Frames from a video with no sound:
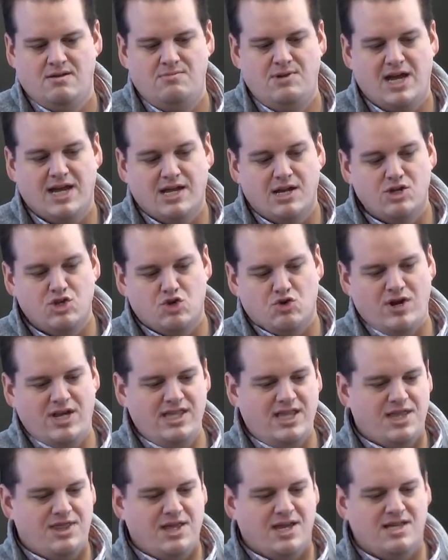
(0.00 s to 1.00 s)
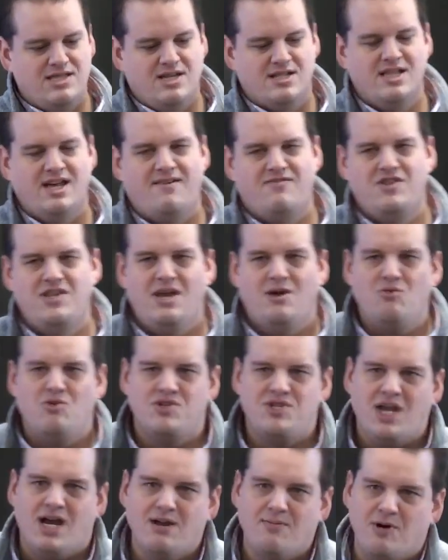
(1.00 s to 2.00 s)
Not gonna drain that thing on the left yet, we'll
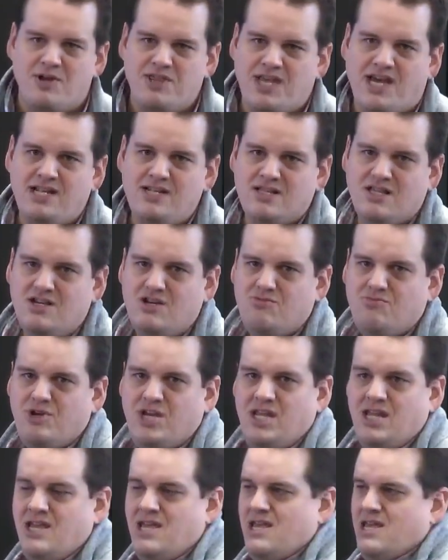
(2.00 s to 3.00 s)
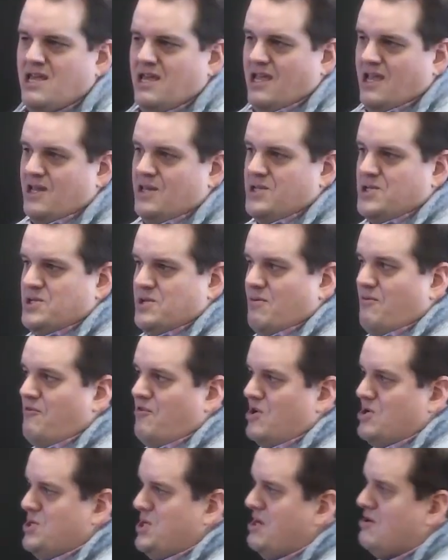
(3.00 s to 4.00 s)
talk about that in a little bit. It is some of
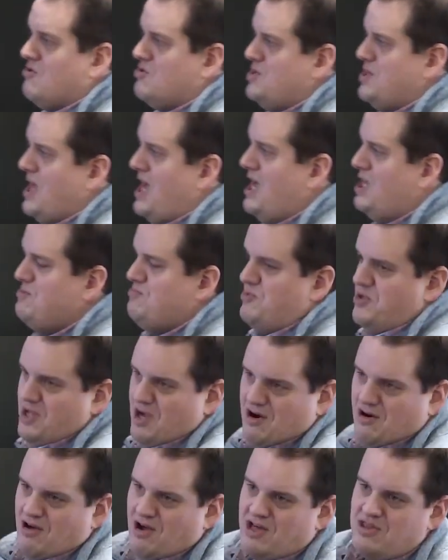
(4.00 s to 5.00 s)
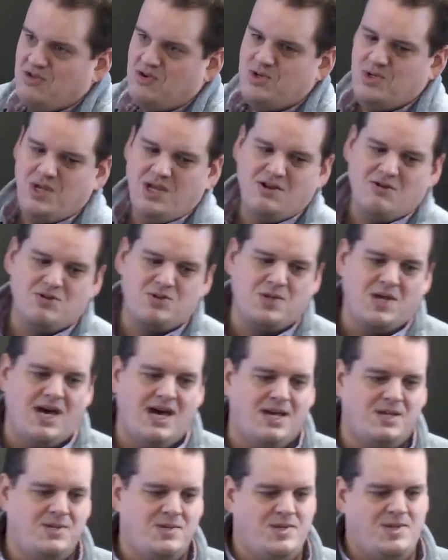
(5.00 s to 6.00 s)
our secret sauce, but our other secret
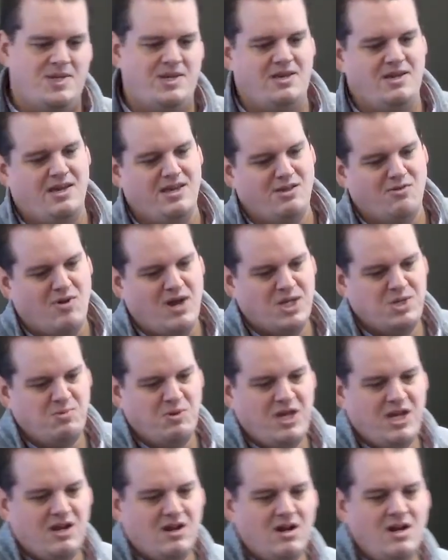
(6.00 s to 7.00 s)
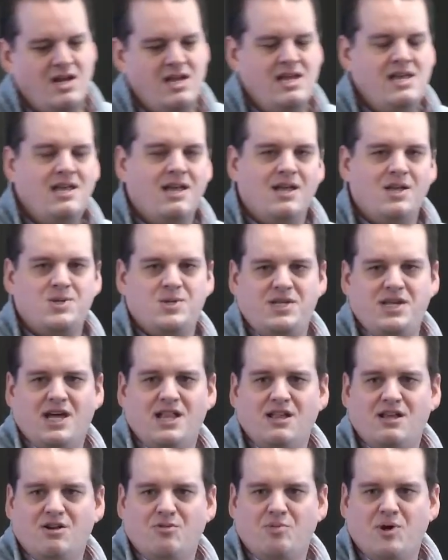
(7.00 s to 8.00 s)
sauce in the recipe here is a
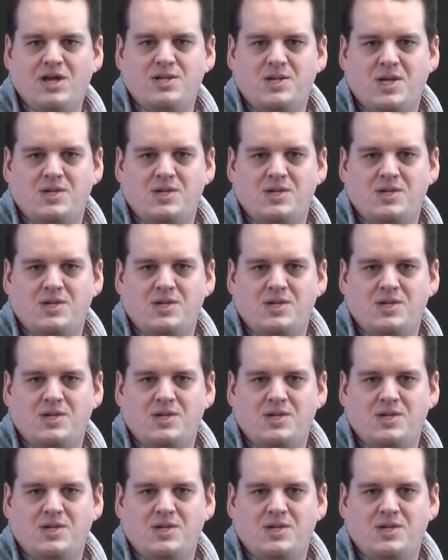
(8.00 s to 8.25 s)
Dell Enterprise